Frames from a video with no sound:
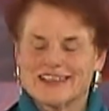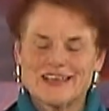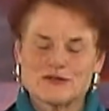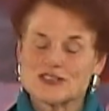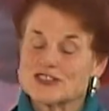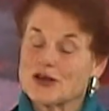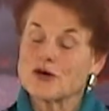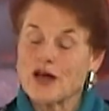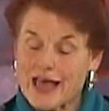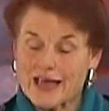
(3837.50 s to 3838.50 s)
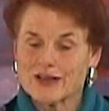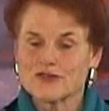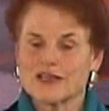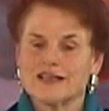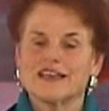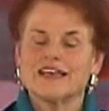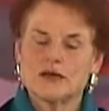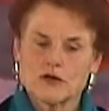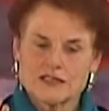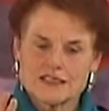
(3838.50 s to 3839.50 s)
he was so angry. He
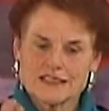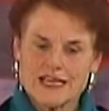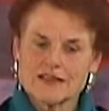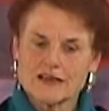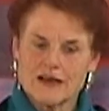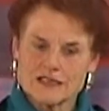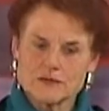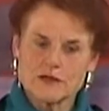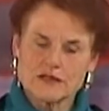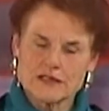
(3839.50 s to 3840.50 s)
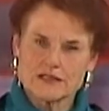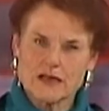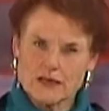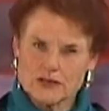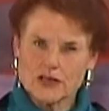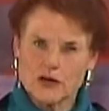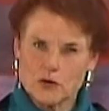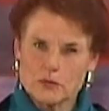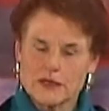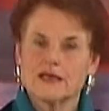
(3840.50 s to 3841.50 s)
wanted to stay in the hospital as Dr.
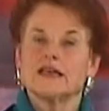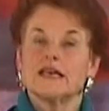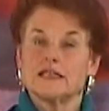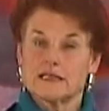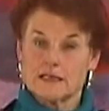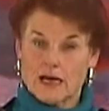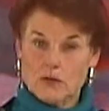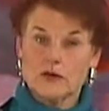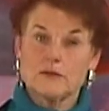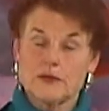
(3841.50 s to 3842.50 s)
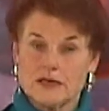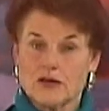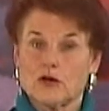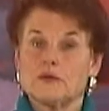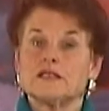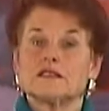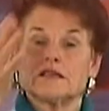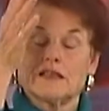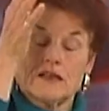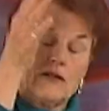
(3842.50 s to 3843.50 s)
Cope. He did not want to be at home. He
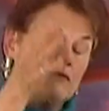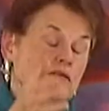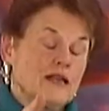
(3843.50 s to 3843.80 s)
didn't, you know.